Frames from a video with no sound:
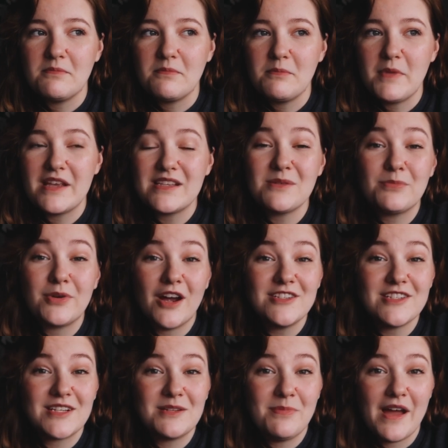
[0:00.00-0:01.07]
make some
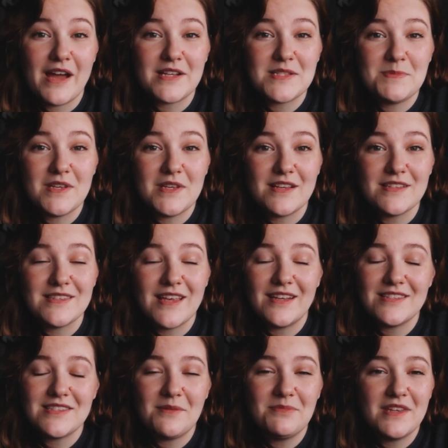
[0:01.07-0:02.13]
project bags, because that
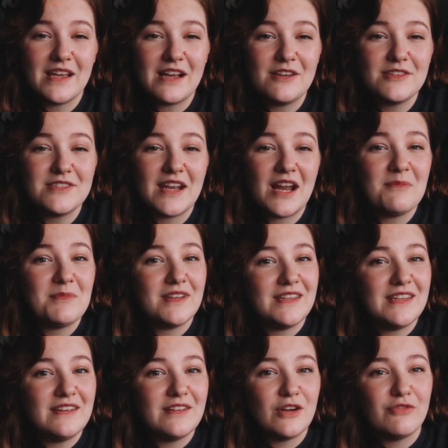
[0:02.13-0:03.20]
is something else that I'm in
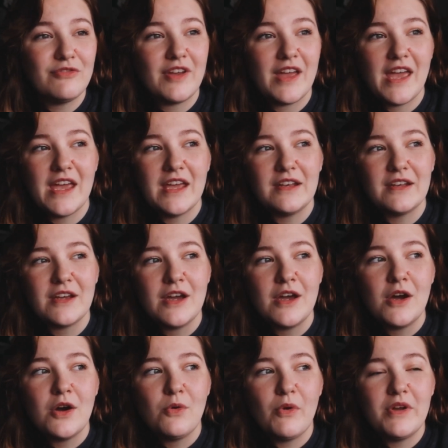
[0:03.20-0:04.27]
need of and
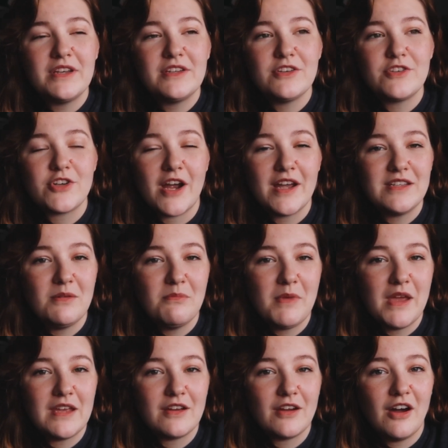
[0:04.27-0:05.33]
wanting to try to
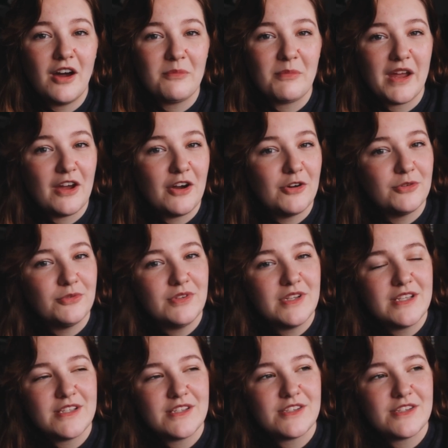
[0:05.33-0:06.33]
make on my own.